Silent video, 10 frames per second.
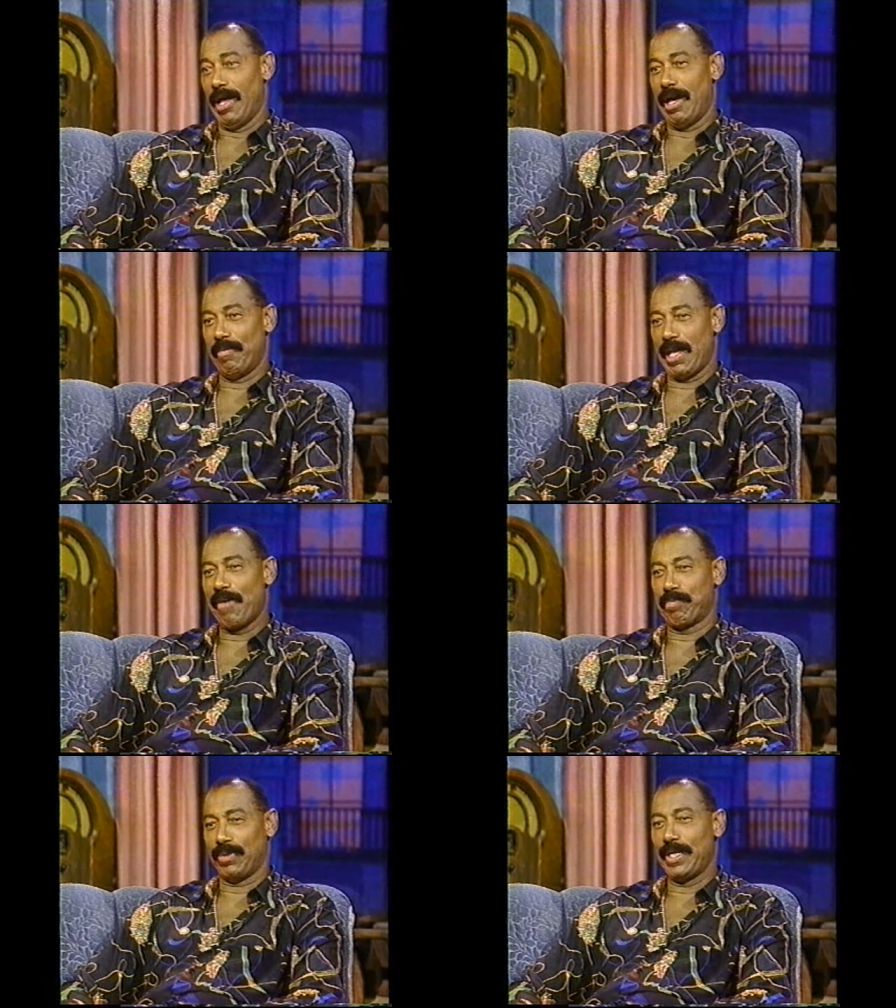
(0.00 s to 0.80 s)
I mean,
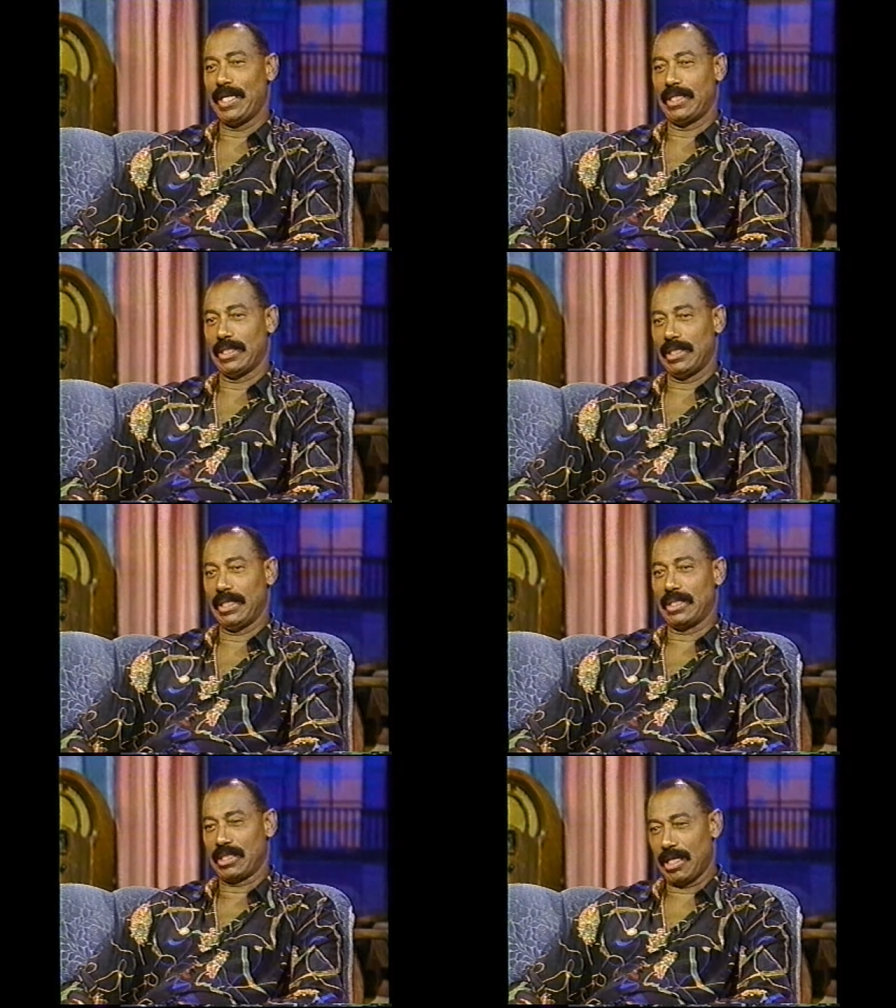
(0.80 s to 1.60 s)
I played
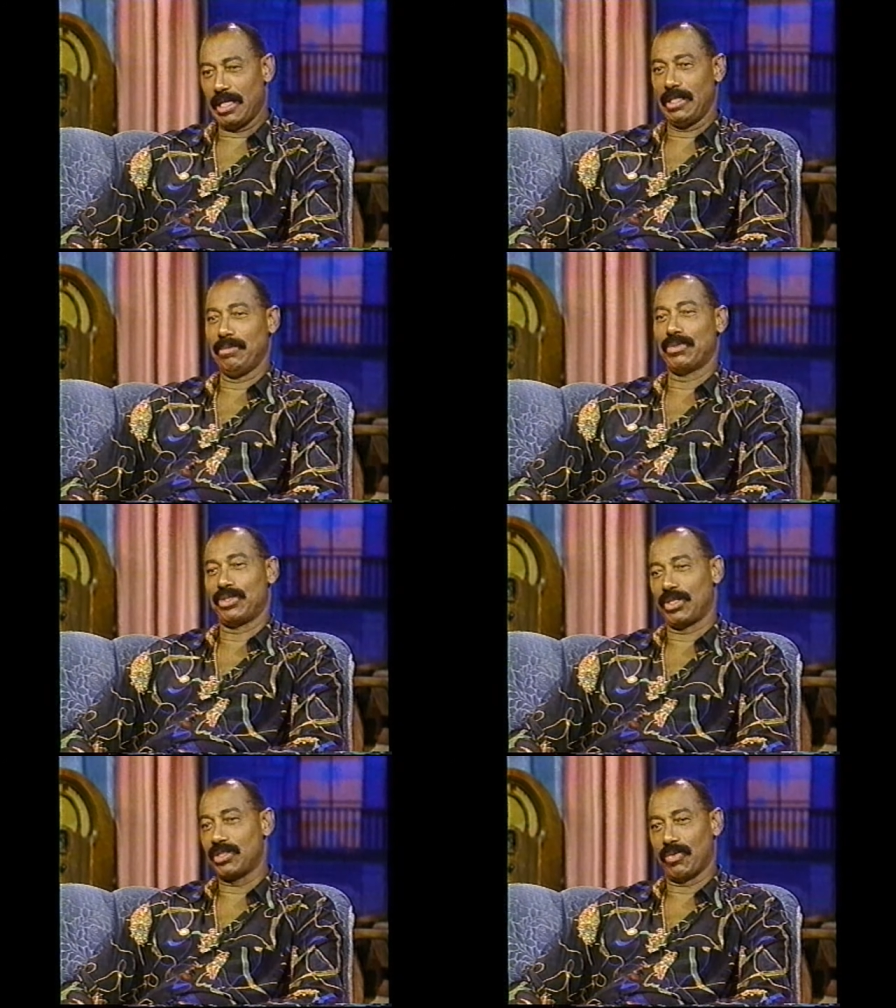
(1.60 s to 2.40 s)
in games
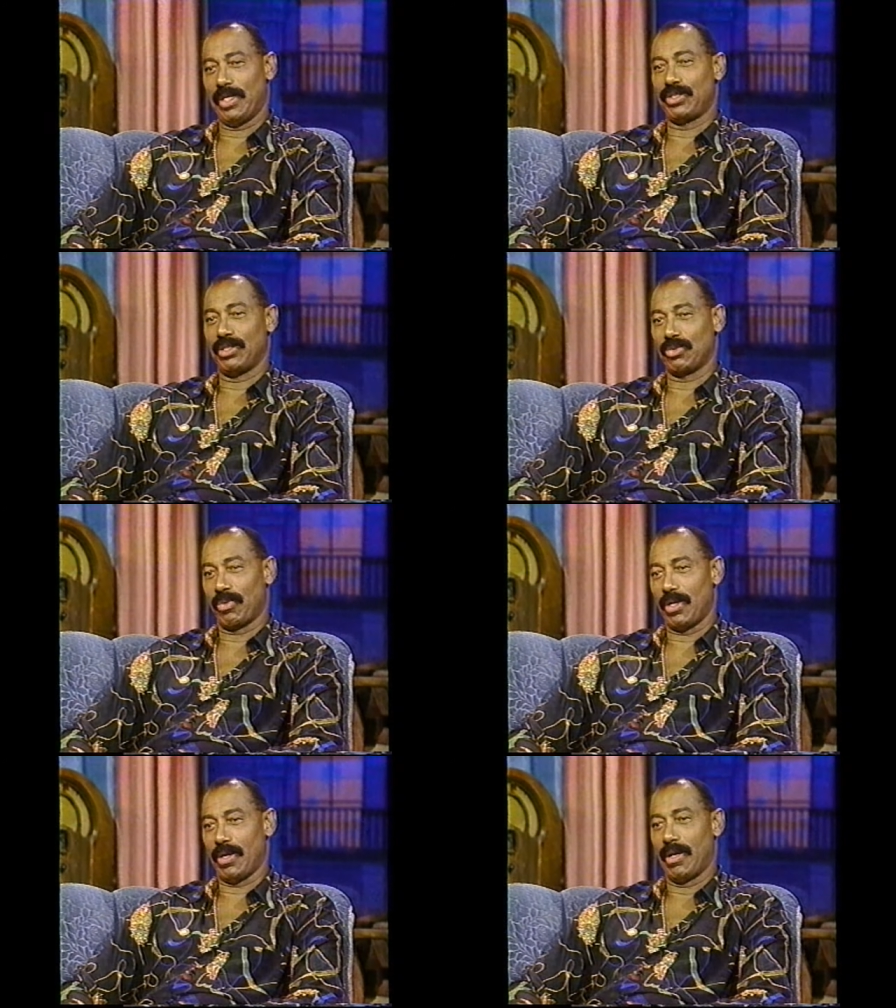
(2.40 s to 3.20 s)
and situations
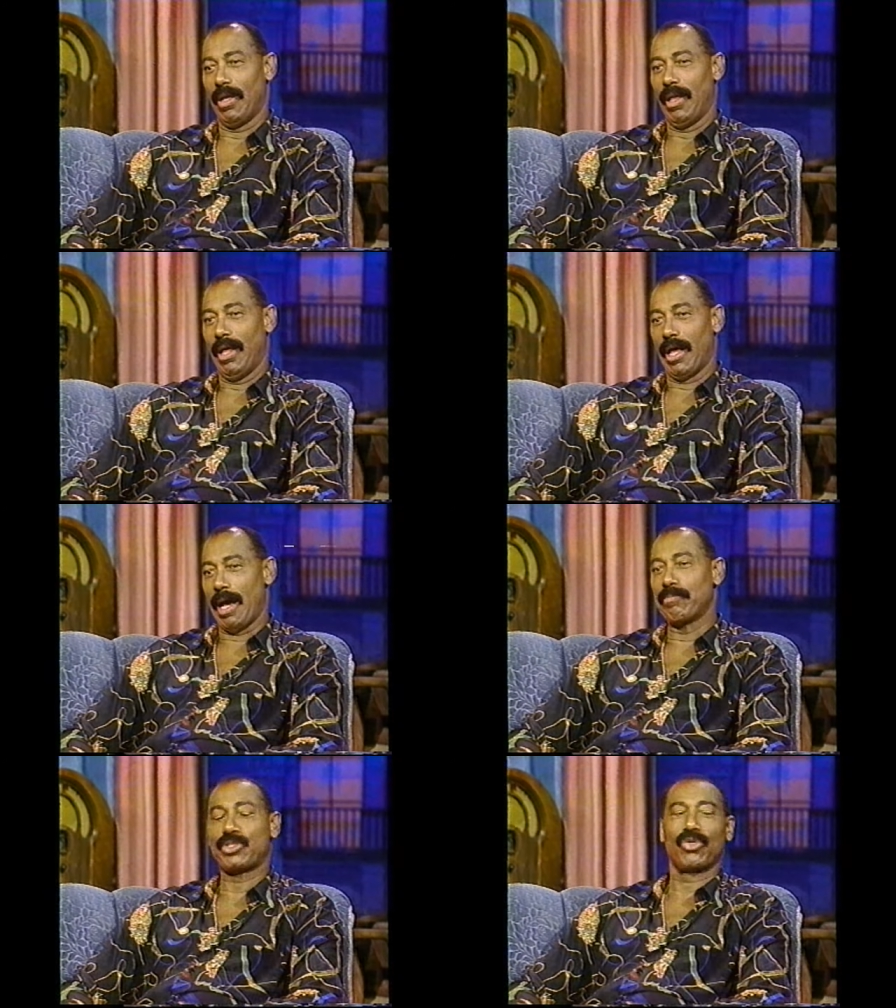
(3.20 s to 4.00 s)
where
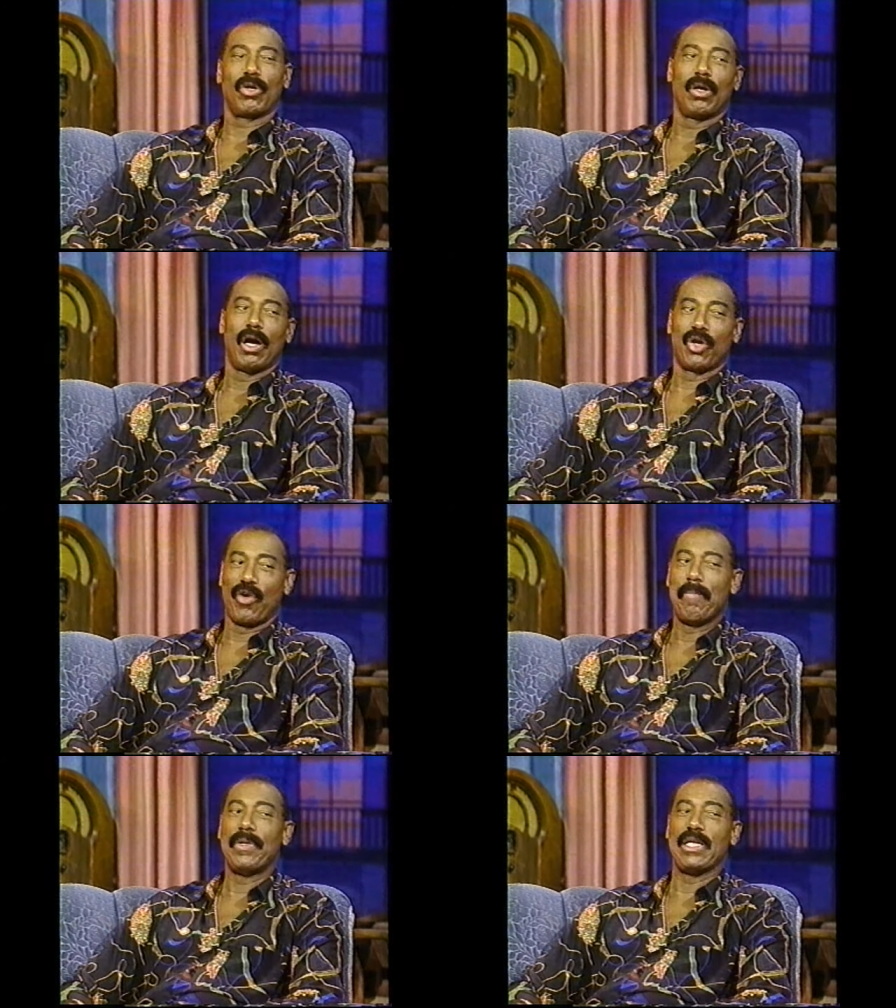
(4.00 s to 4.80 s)
I'm sure a
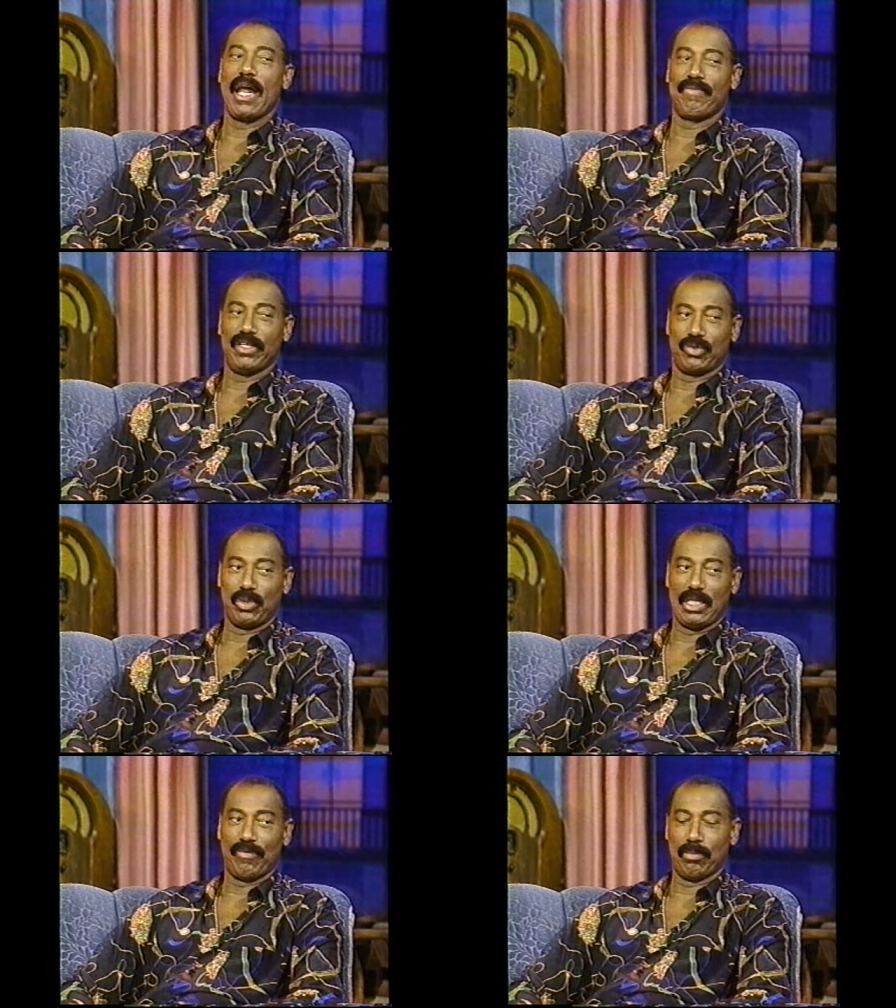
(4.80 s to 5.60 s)
great many athletes
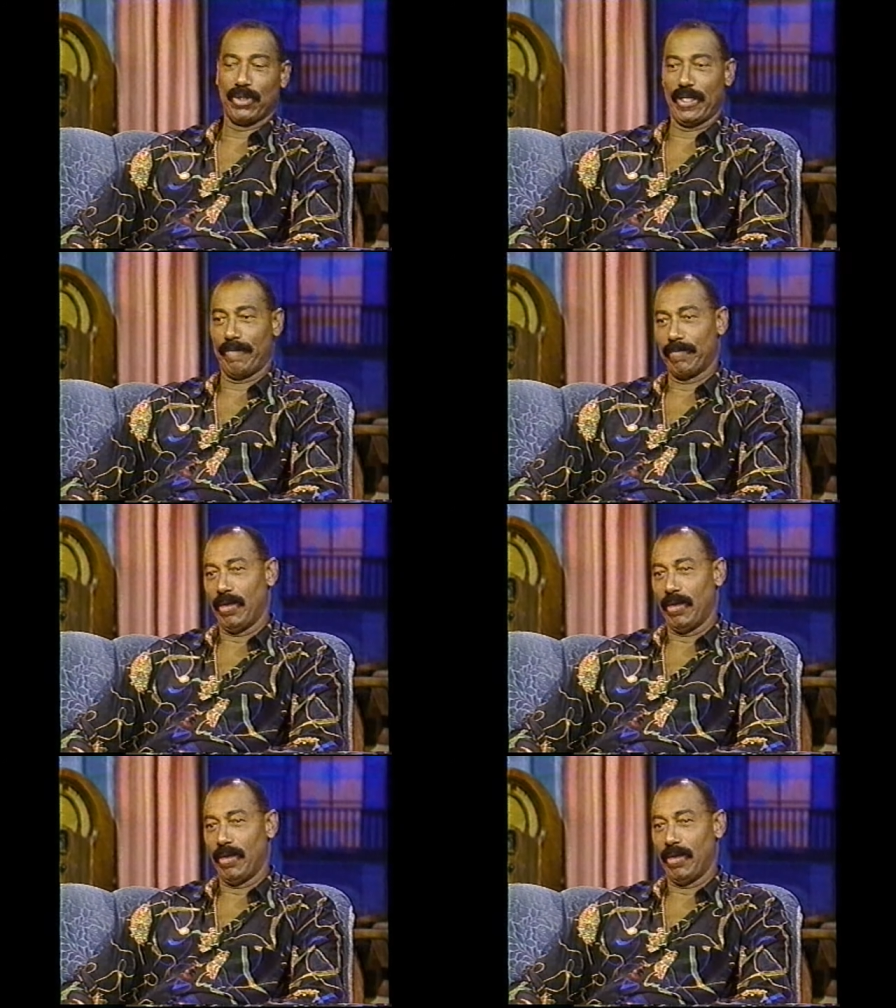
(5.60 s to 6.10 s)
would never play.